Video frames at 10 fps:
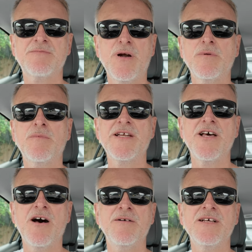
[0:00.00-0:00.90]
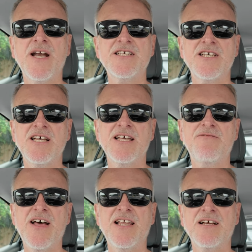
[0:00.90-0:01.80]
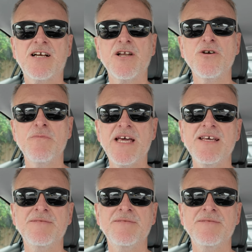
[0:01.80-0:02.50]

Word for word: probably not, but I certainly felt gloomy.